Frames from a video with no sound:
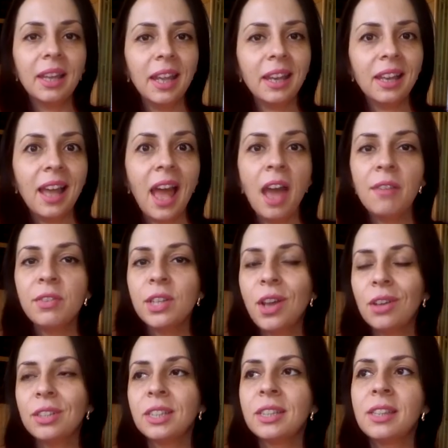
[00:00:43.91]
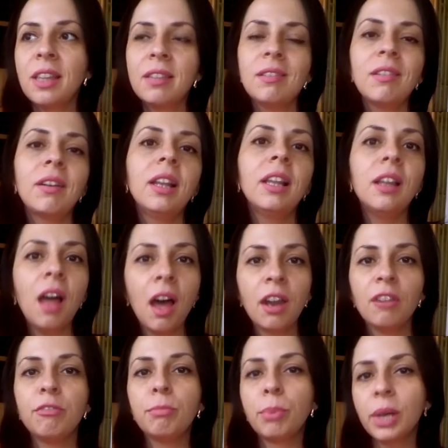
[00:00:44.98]
But lately I have noticed that there are a
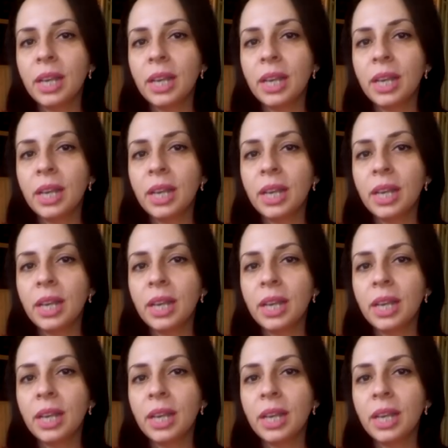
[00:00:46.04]
lot of